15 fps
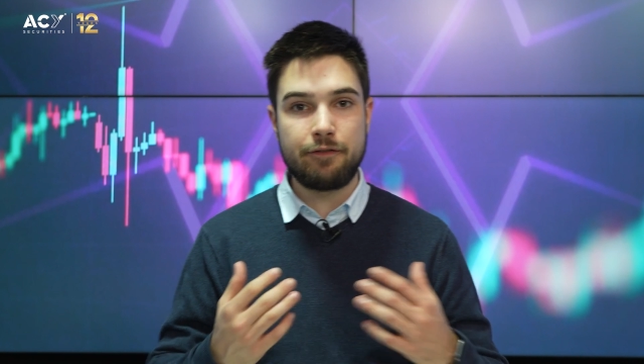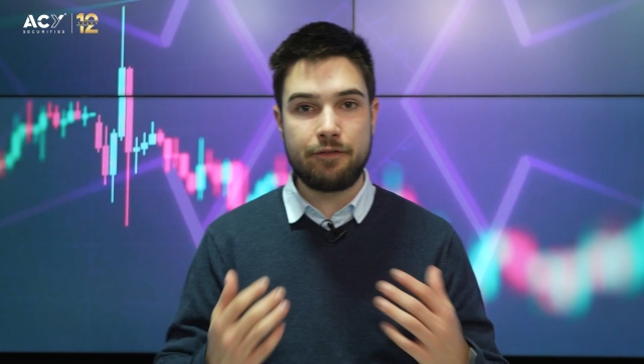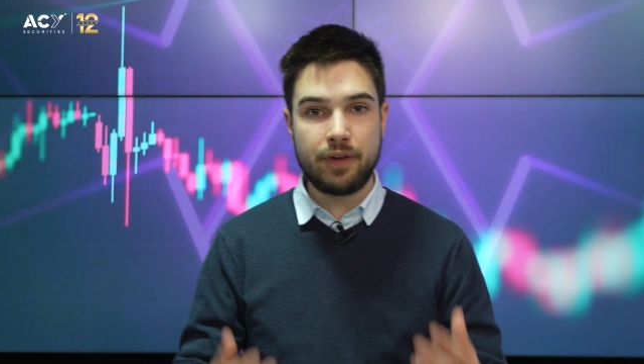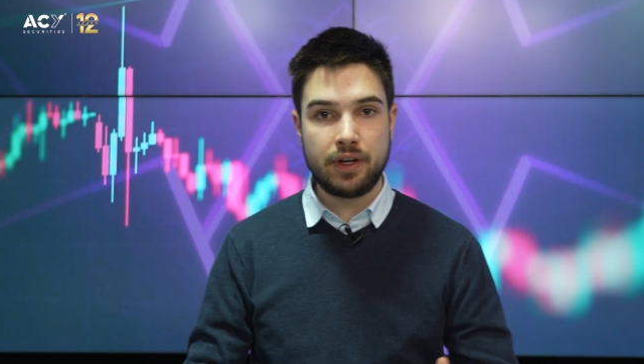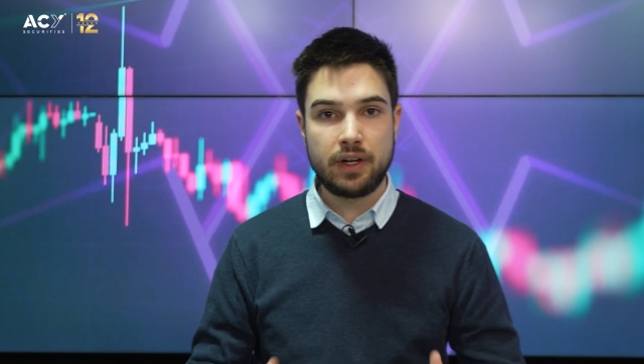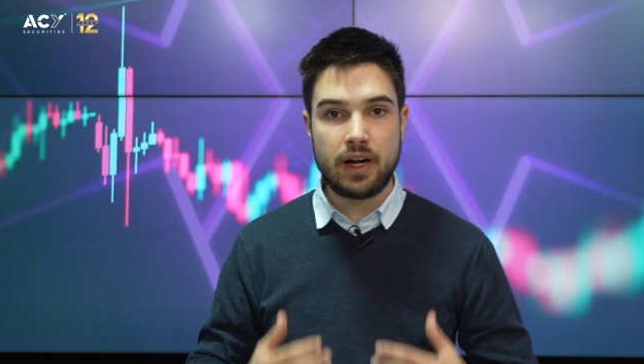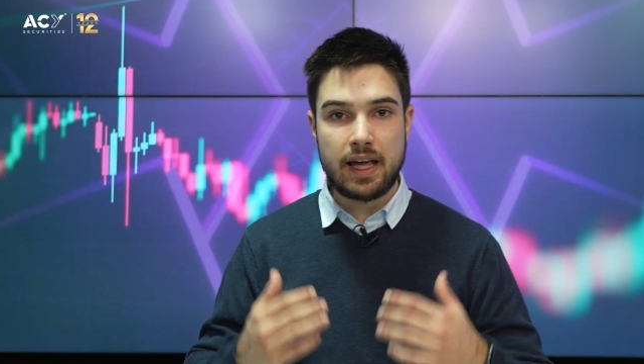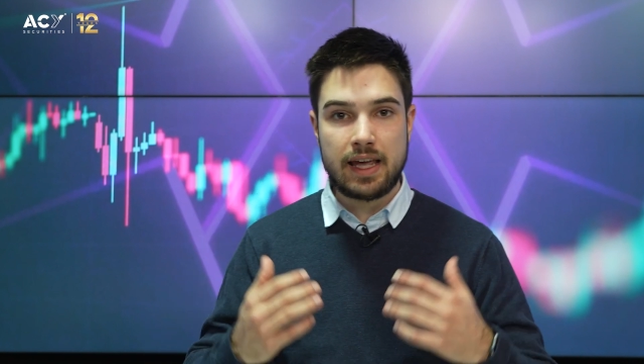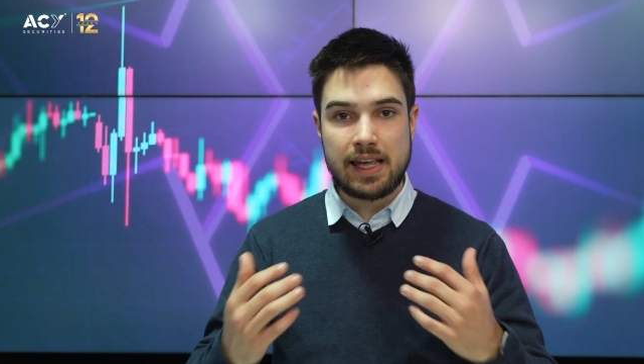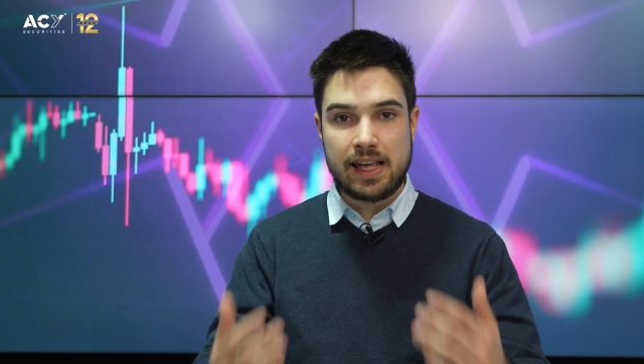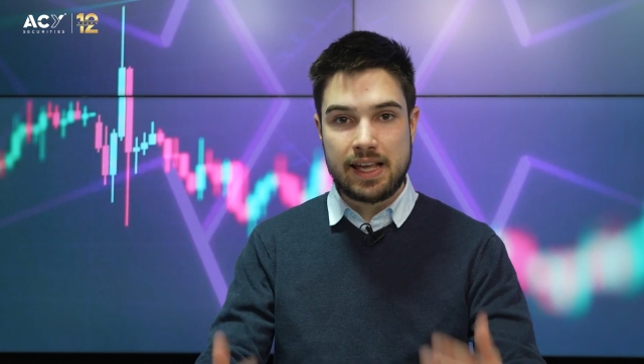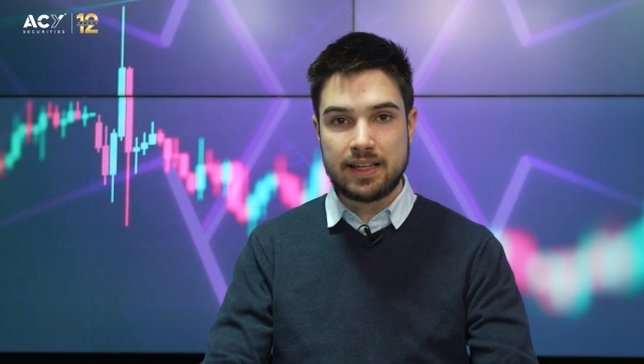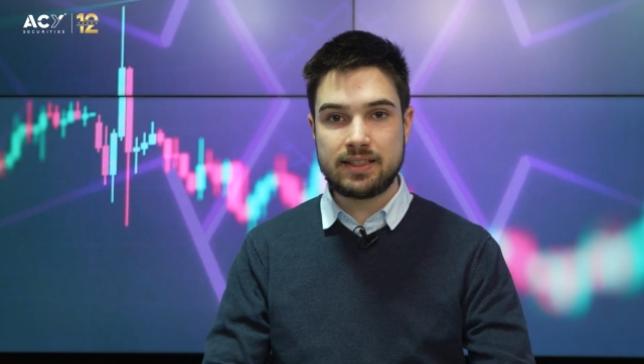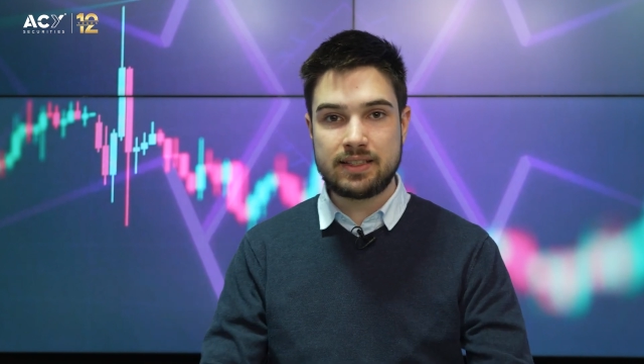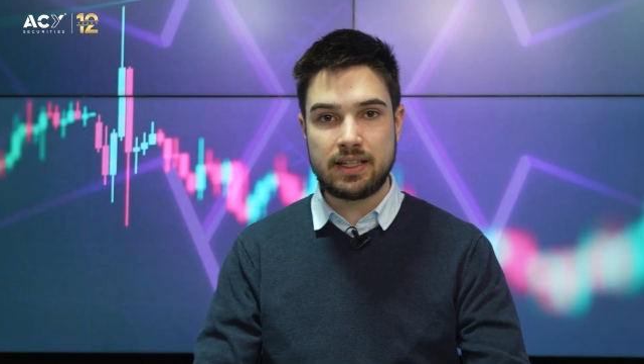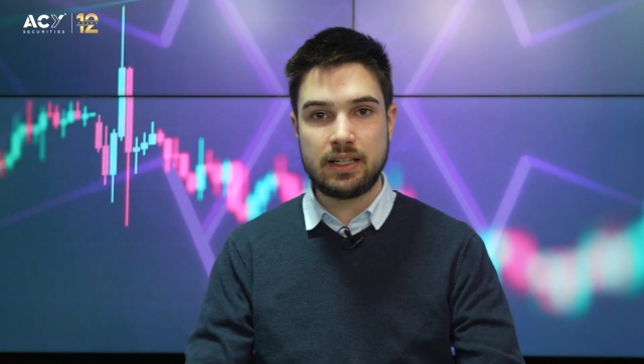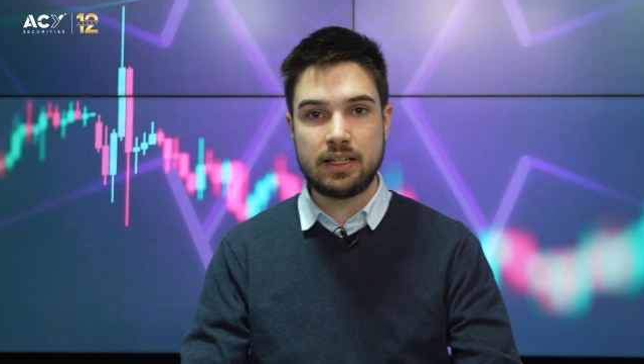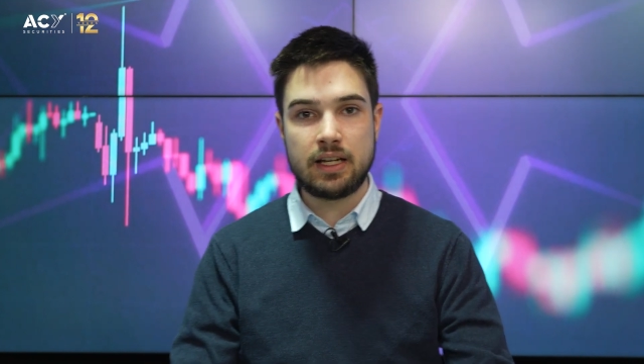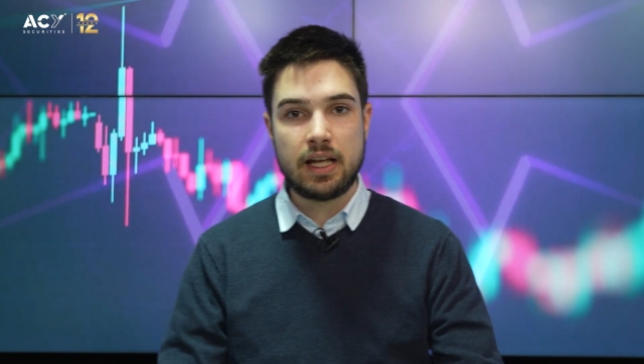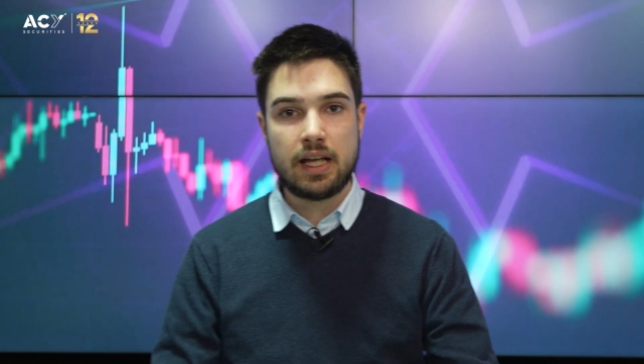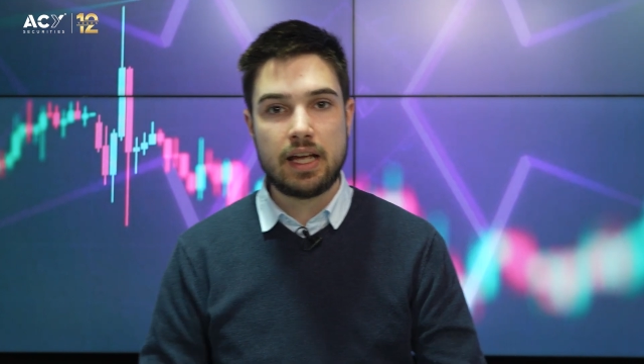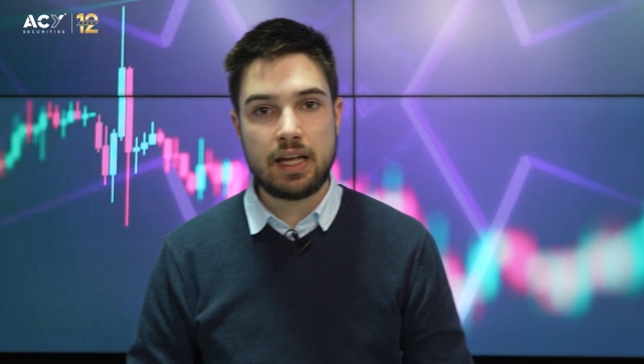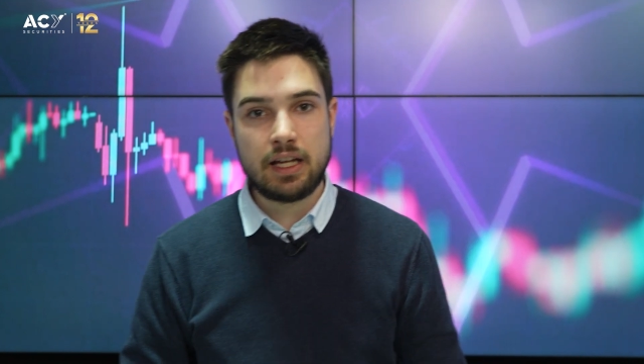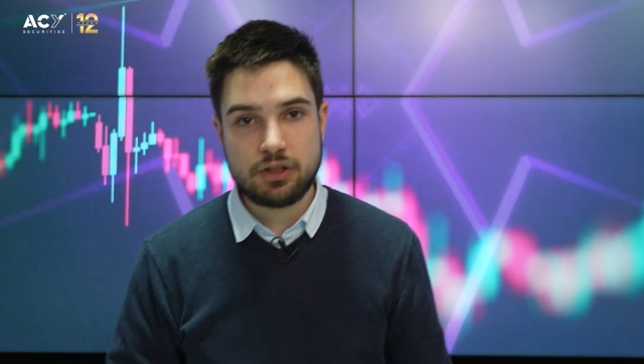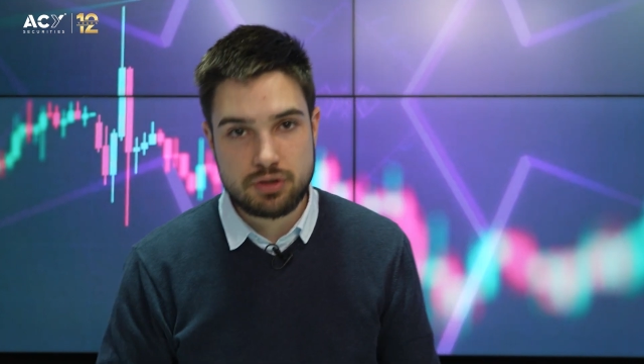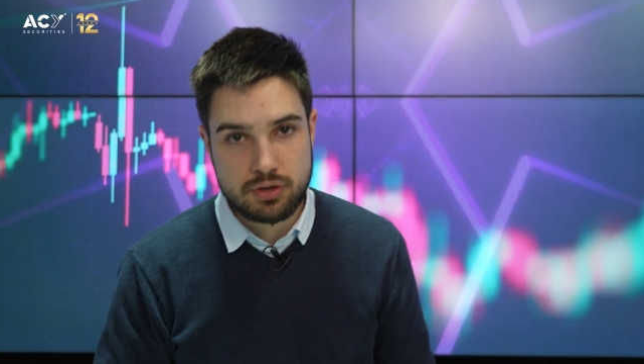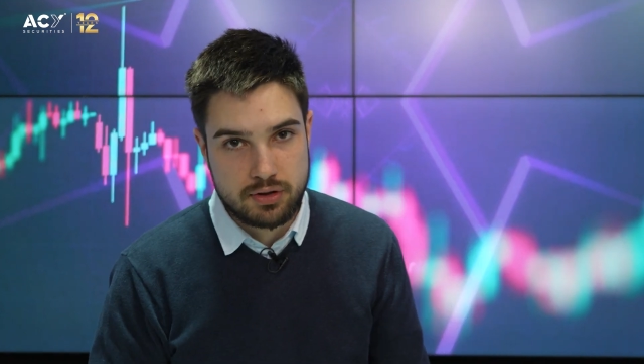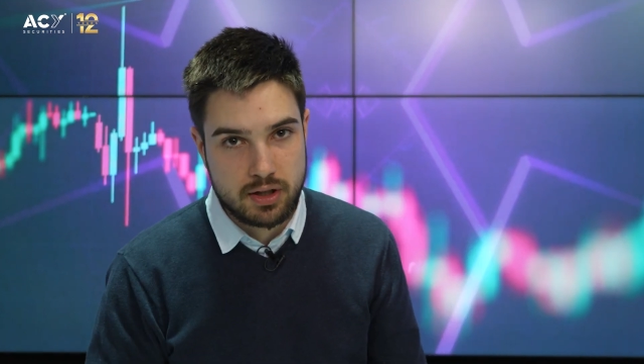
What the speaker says: further easing into